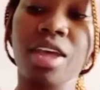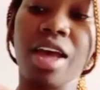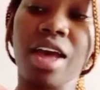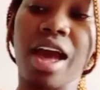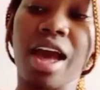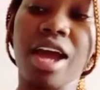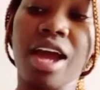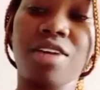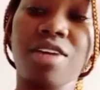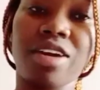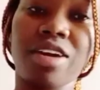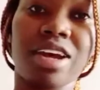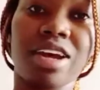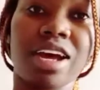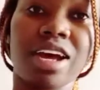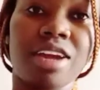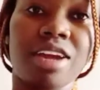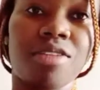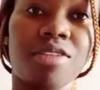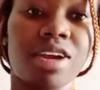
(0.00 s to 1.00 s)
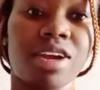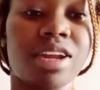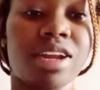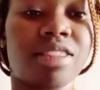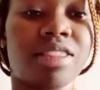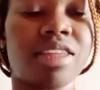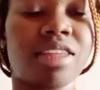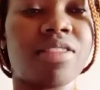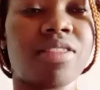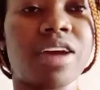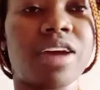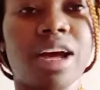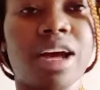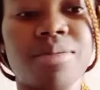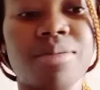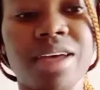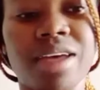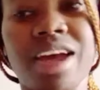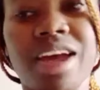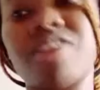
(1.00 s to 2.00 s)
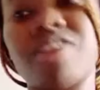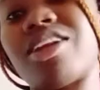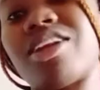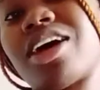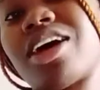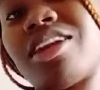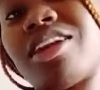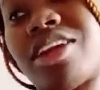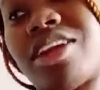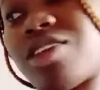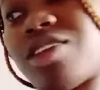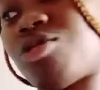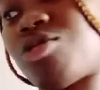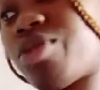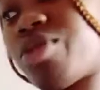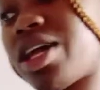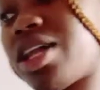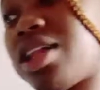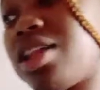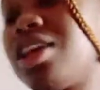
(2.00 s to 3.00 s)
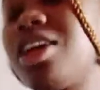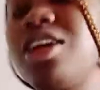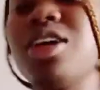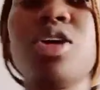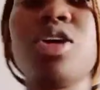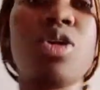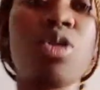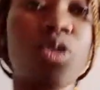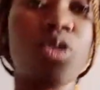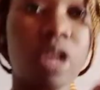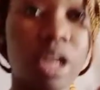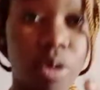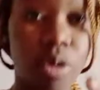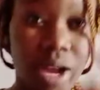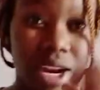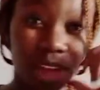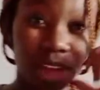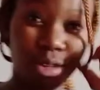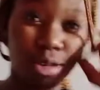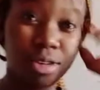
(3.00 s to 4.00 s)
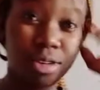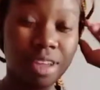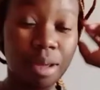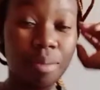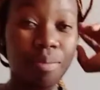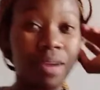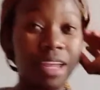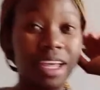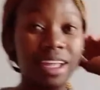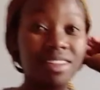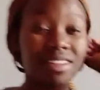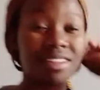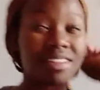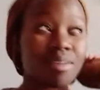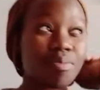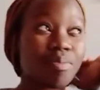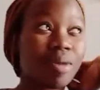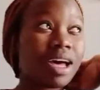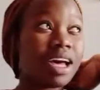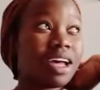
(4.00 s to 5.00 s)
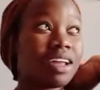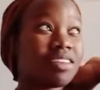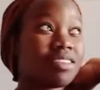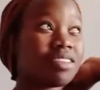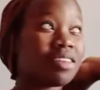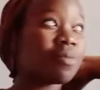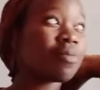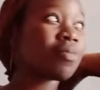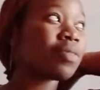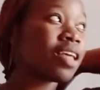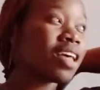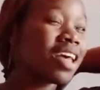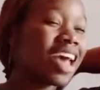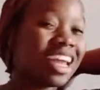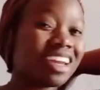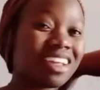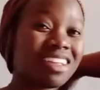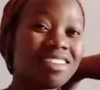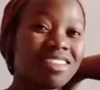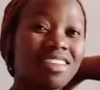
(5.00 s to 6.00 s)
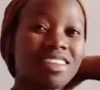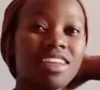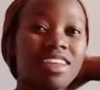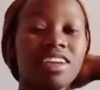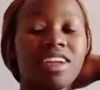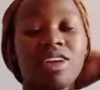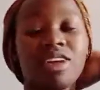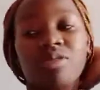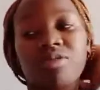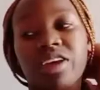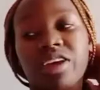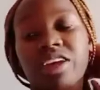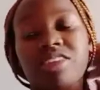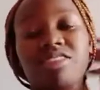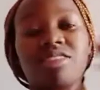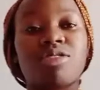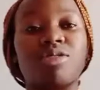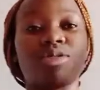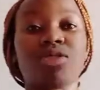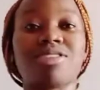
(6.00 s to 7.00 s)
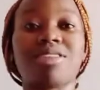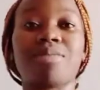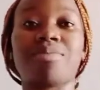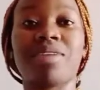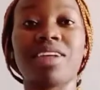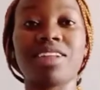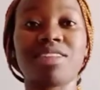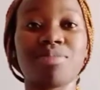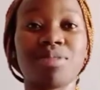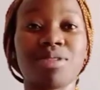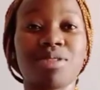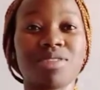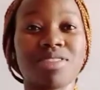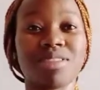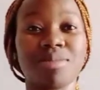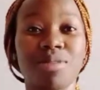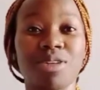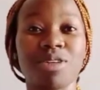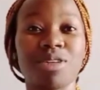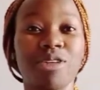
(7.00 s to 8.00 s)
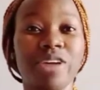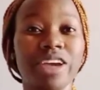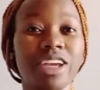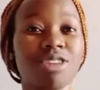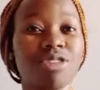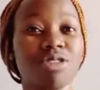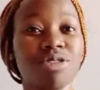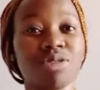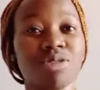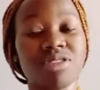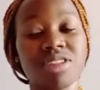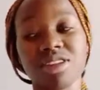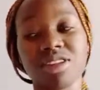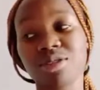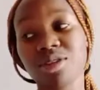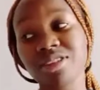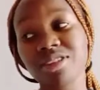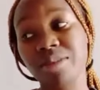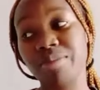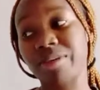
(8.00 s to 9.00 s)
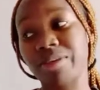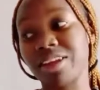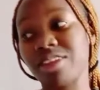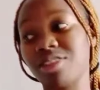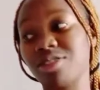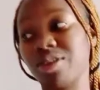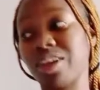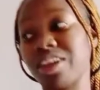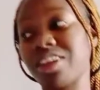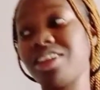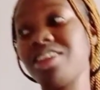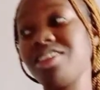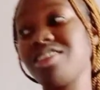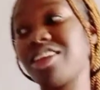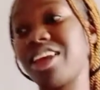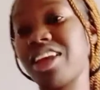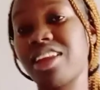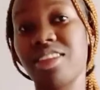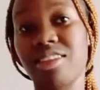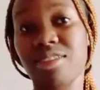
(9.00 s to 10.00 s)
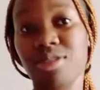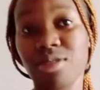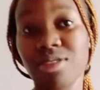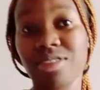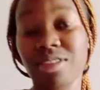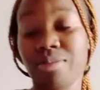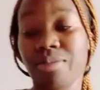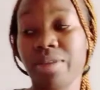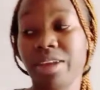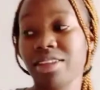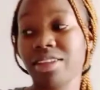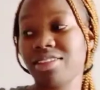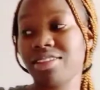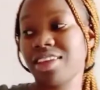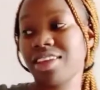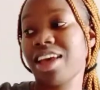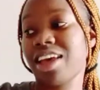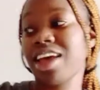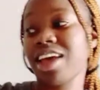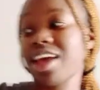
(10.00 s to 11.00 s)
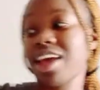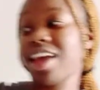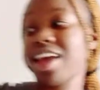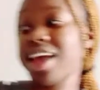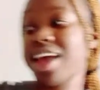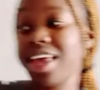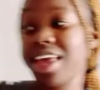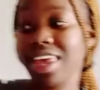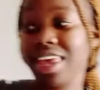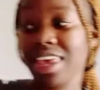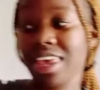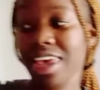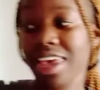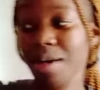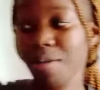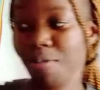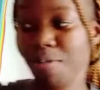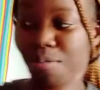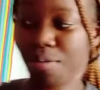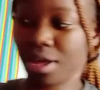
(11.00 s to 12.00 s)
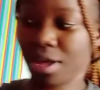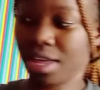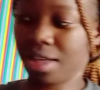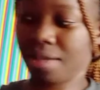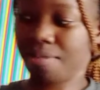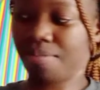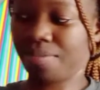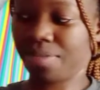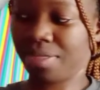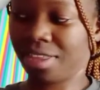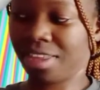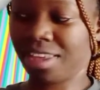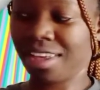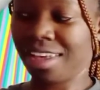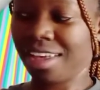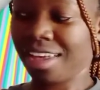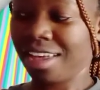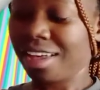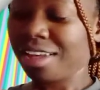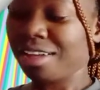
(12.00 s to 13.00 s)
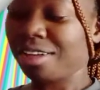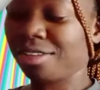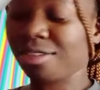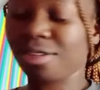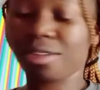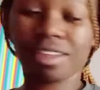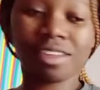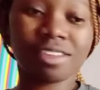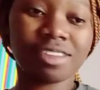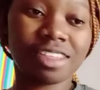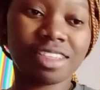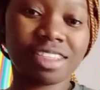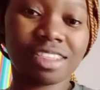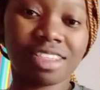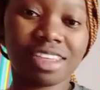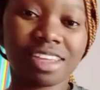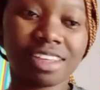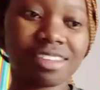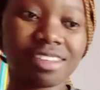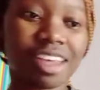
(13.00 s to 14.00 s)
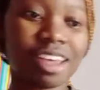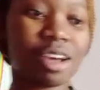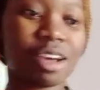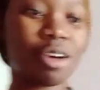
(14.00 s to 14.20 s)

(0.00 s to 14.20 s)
100, 100, and then the cups 100, 100 as well. Kulikuwa na saucer plates, but I didn't see the need of getting saucer plates because I'm not going to use the saucer plates, so I didn't get the saucer plates. Yep. So those are the things I